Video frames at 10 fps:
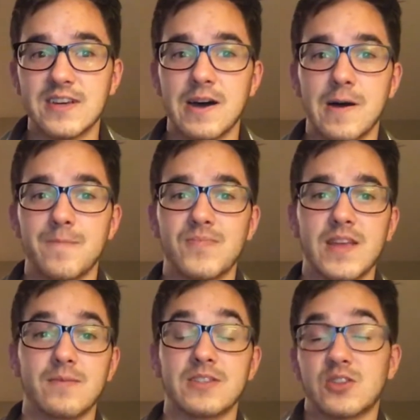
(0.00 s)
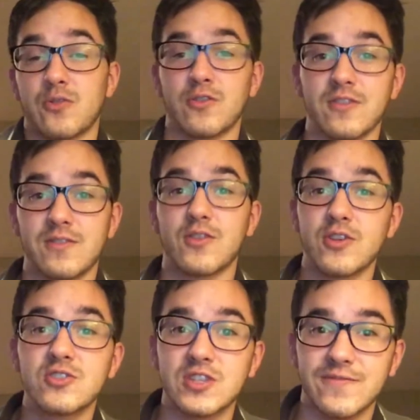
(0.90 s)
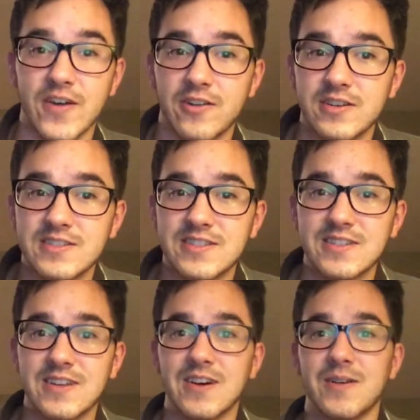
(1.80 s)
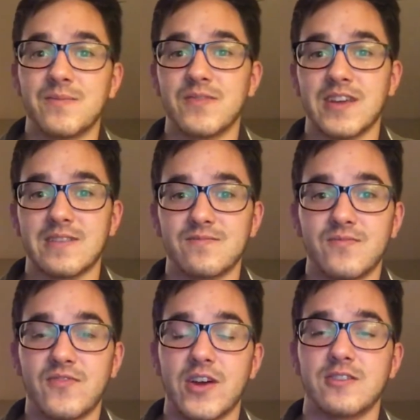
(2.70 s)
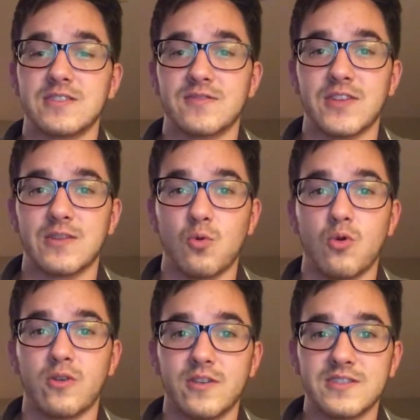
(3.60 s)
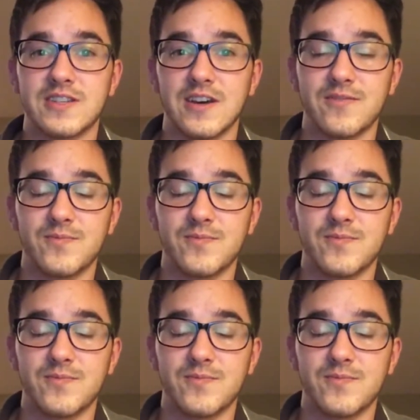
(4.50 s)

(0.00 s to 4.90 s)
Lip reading: But so they're usually veterans, like veterans of like war and stuff.